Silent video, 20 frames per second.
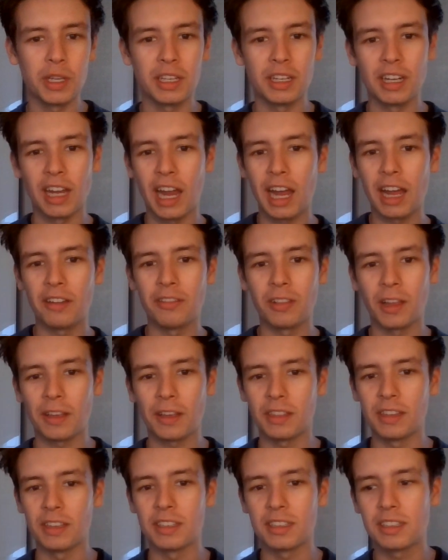can have like
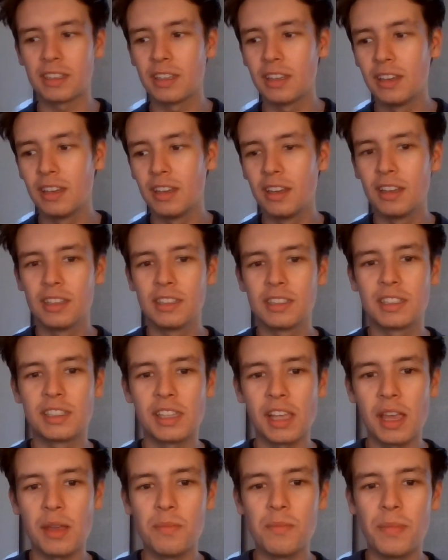this
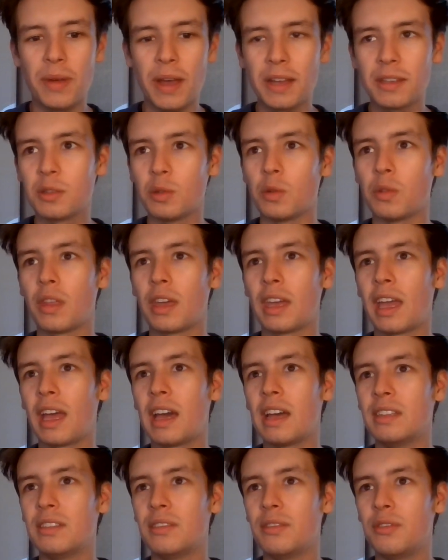same battle they
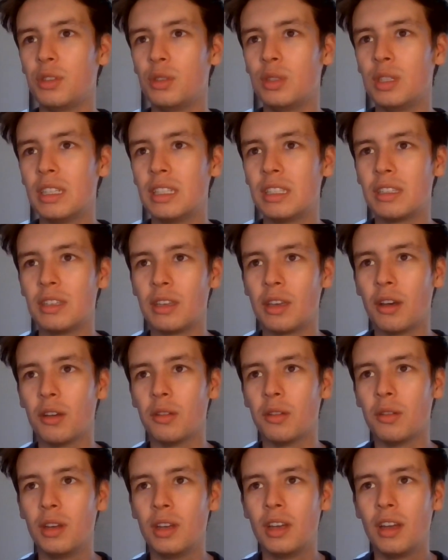had a few years ago.
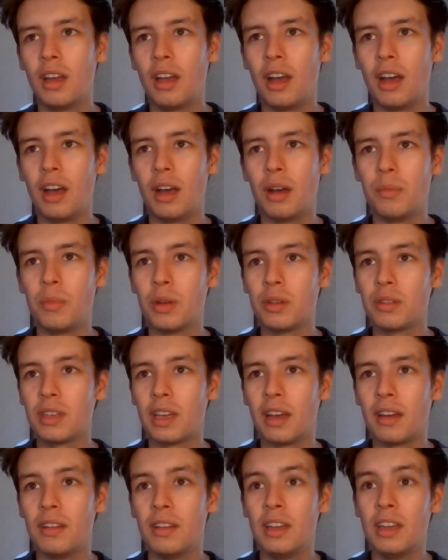But
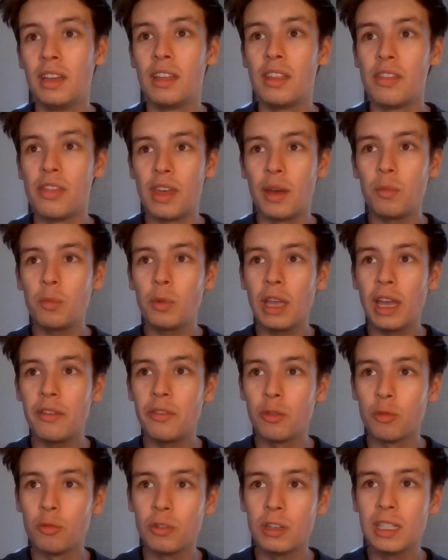yeah. Then we have
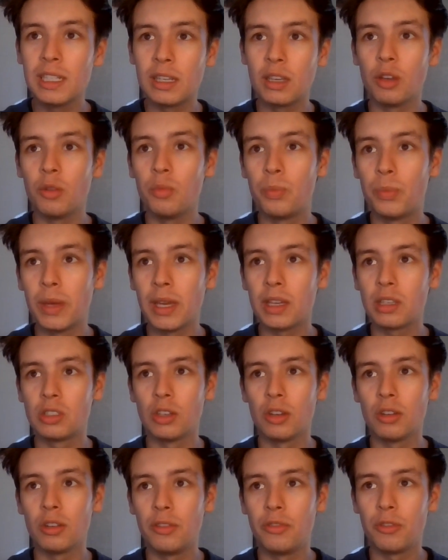a really good pick,
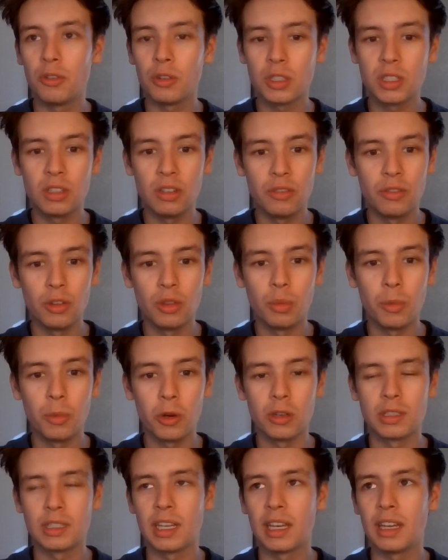Jodie Foster for The
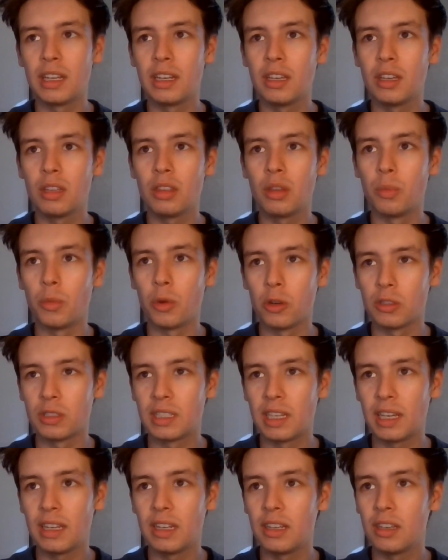Mauritanian. The
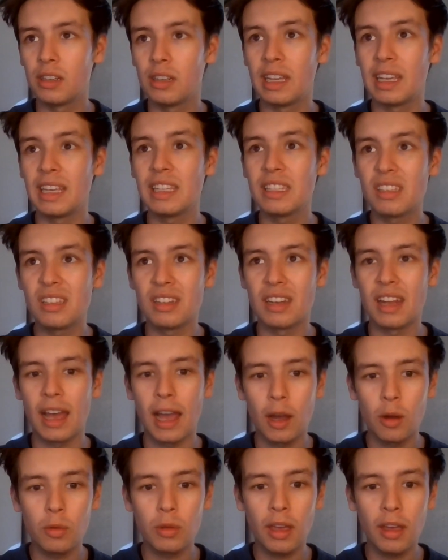Mauritanian isn't
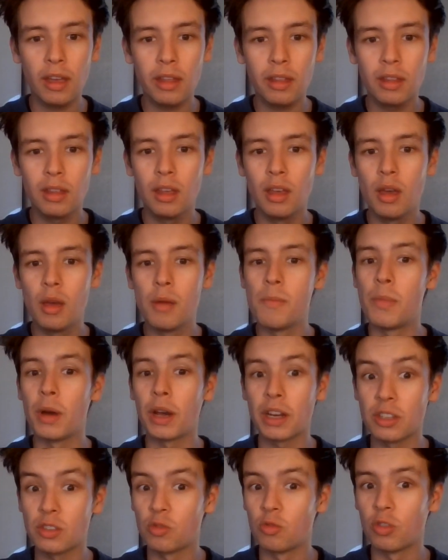out yet, but
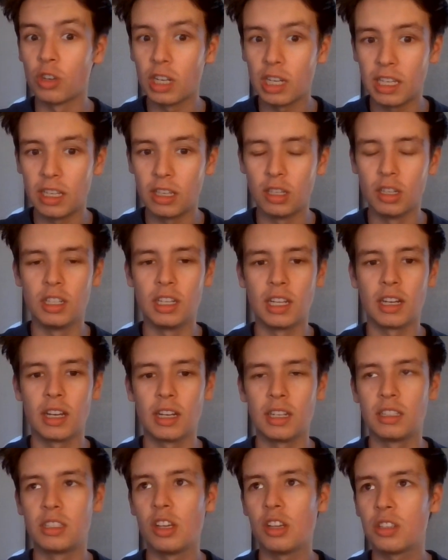it's really good. And
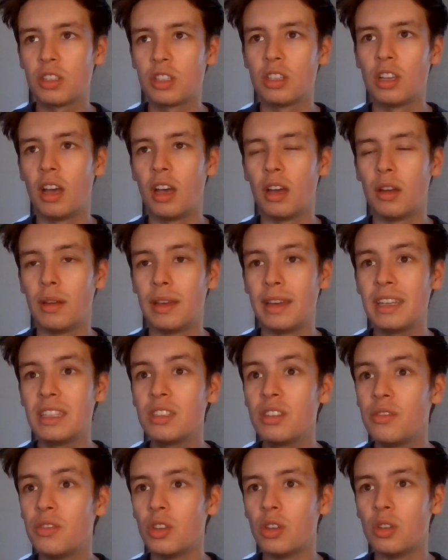I just
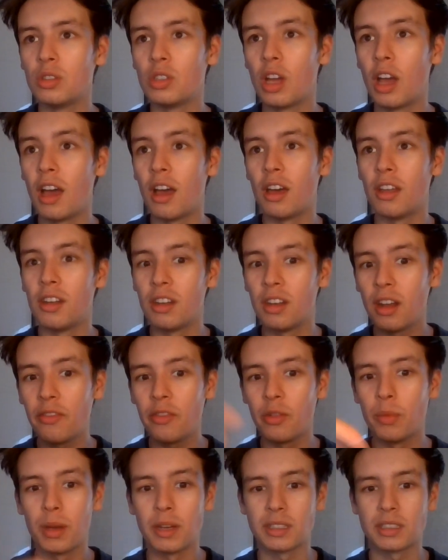interviewed
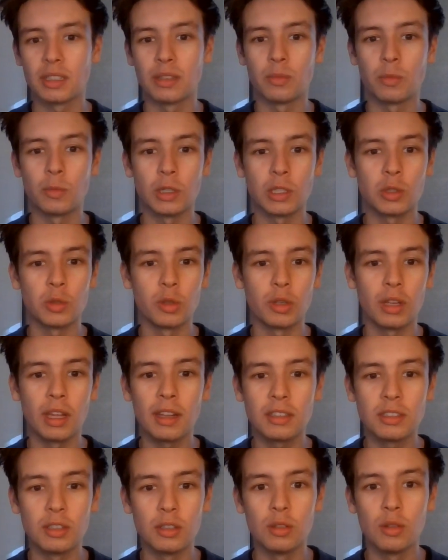another person, which we'll
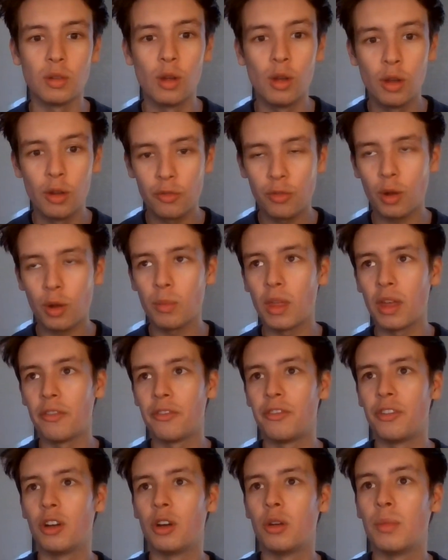get to, from that
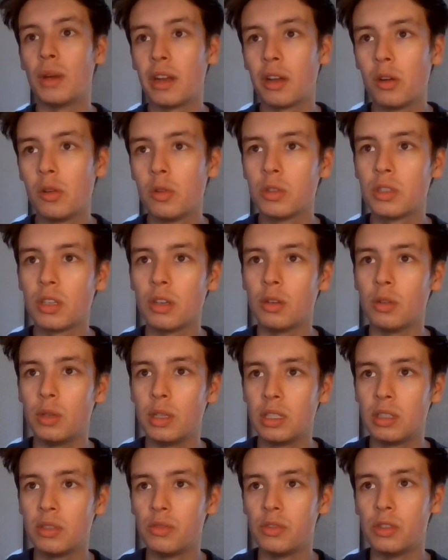film, and I also
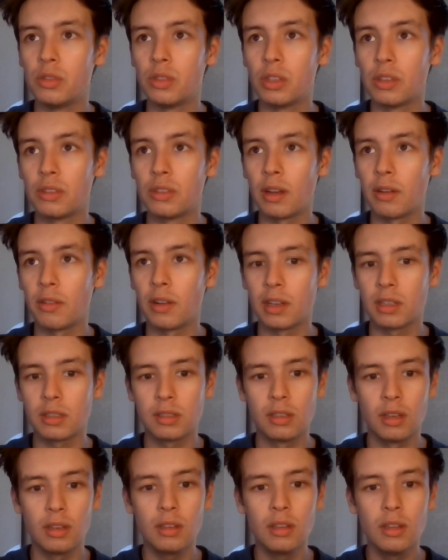interviewed the
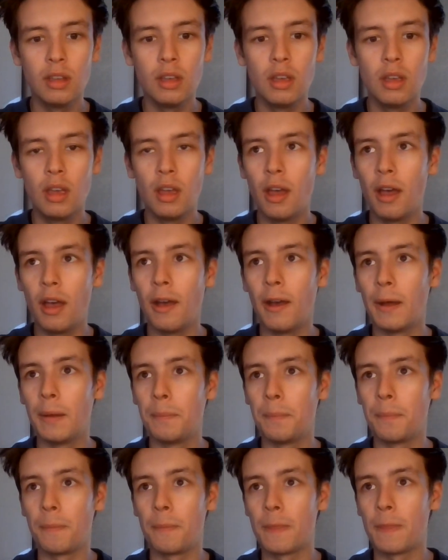director.
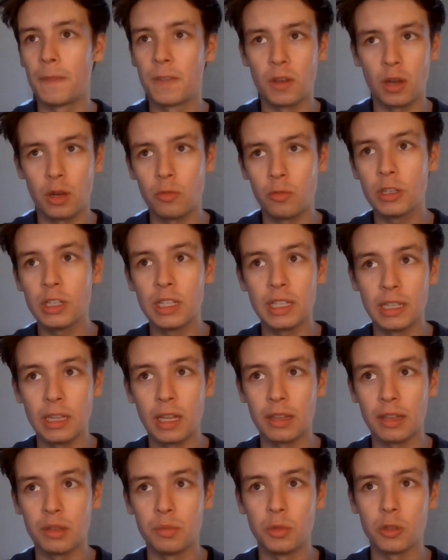So I really
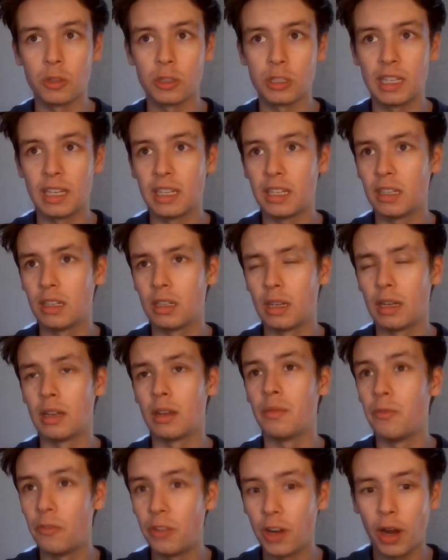like The Mauritanian, and
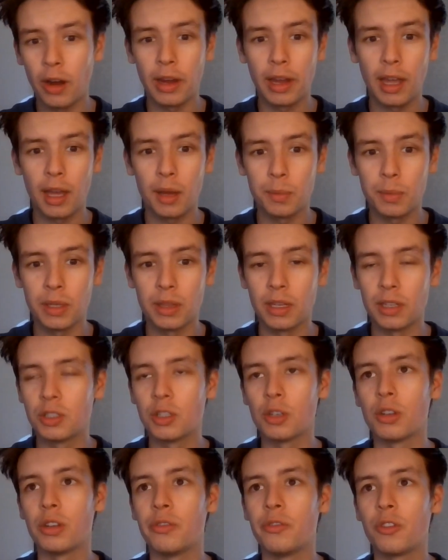I'm very happy that
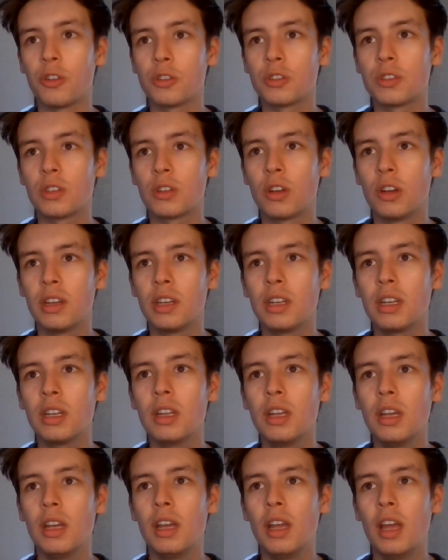Jodie Foster got in.
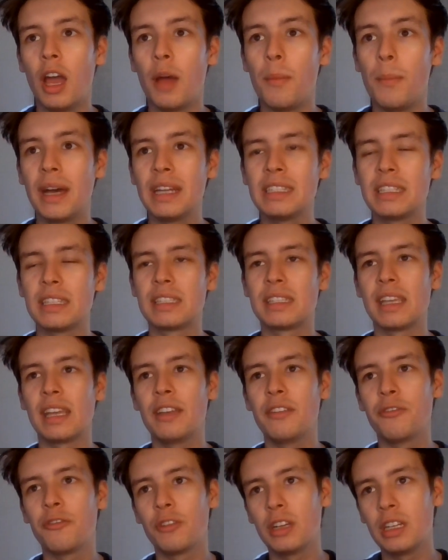Amanda
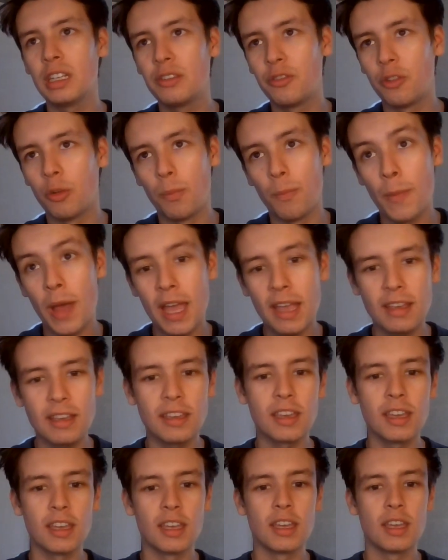Seyfried for
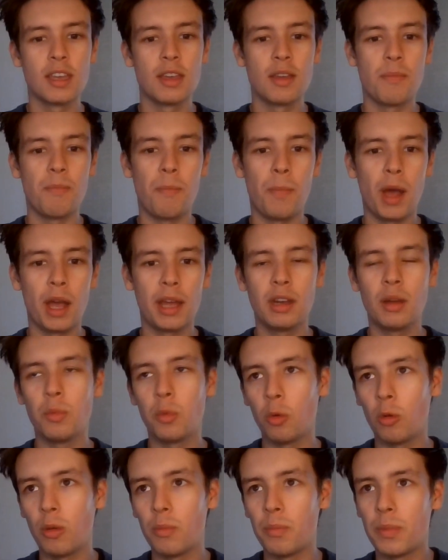Mank, my number
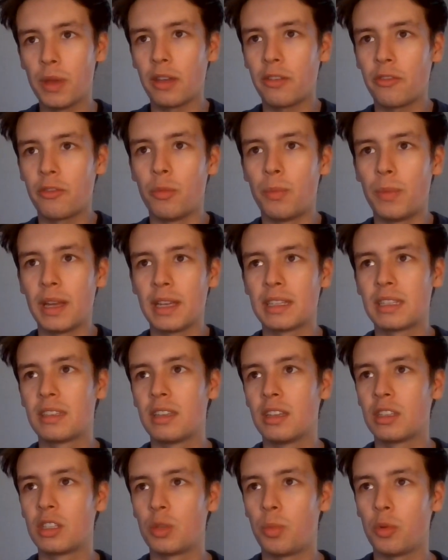one pick for
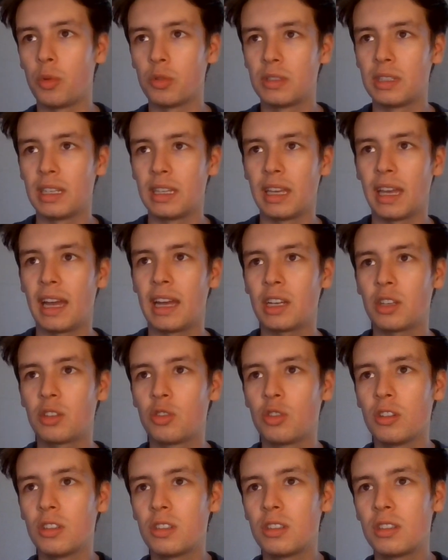Best Supporting
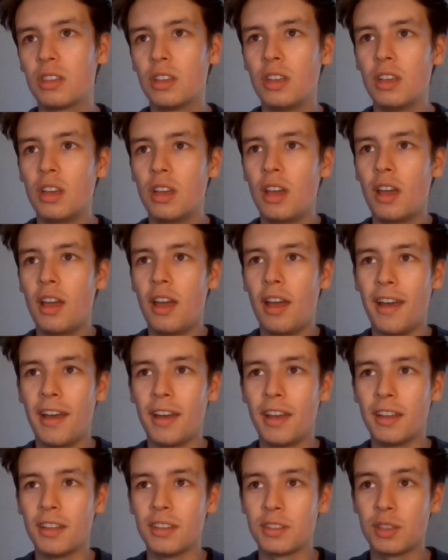Actress,
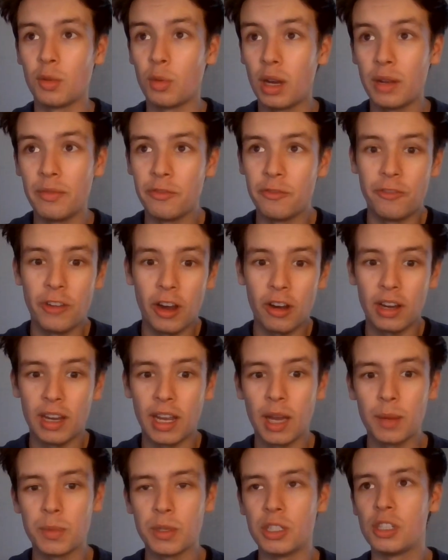and so I'm very
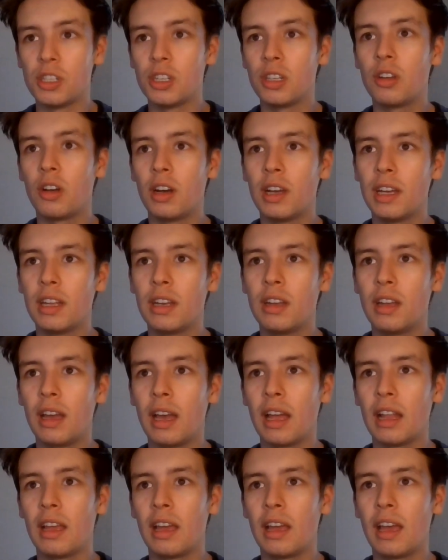happy she got in.
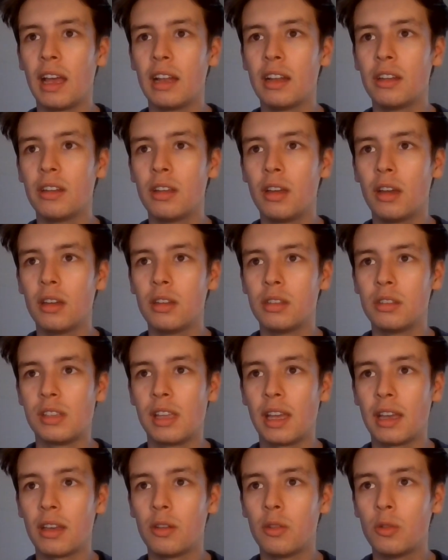Helena
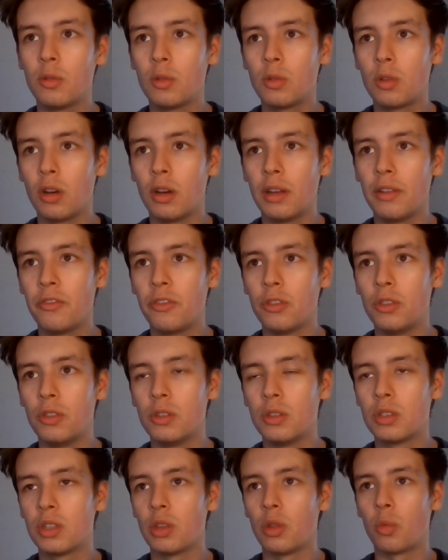Zengel got in for
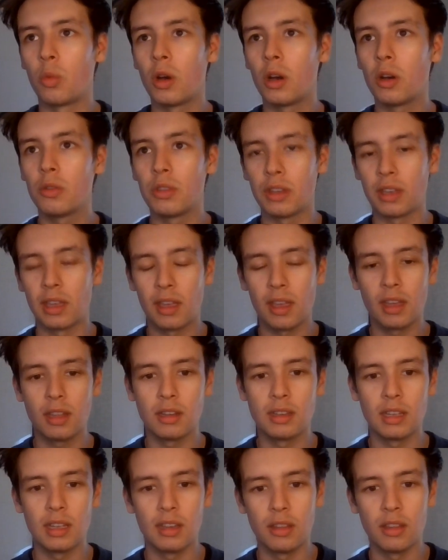News of the World, the kid
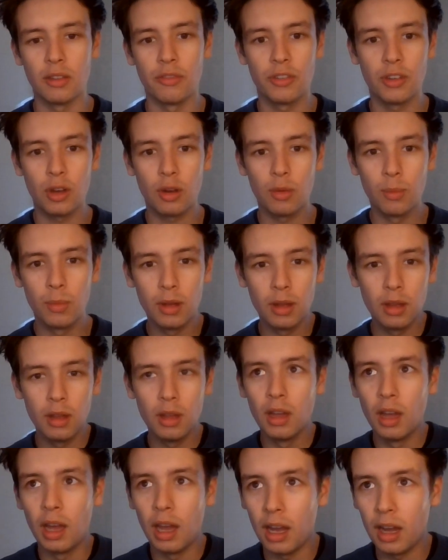in the film.
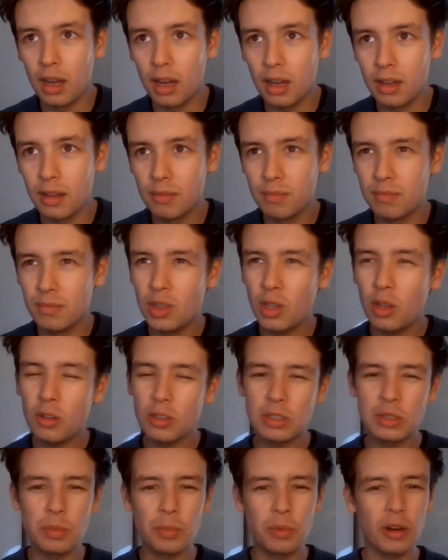Not a
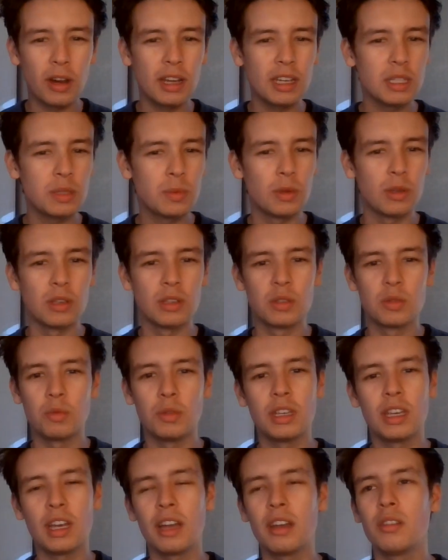surprise because we
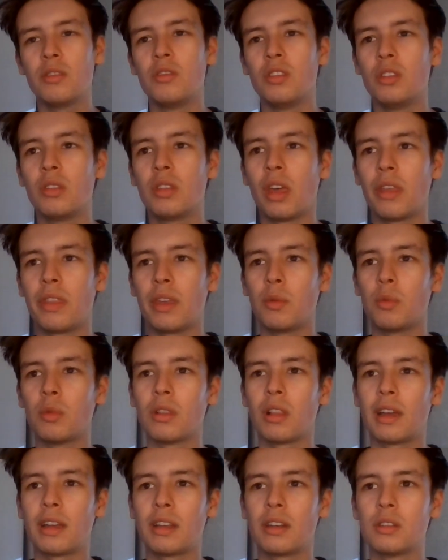kind of knew that they would
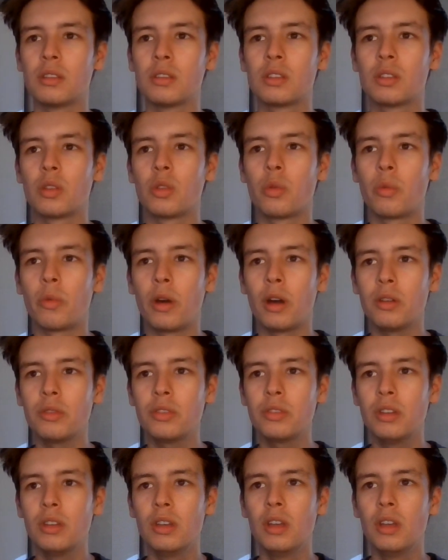like News of the World,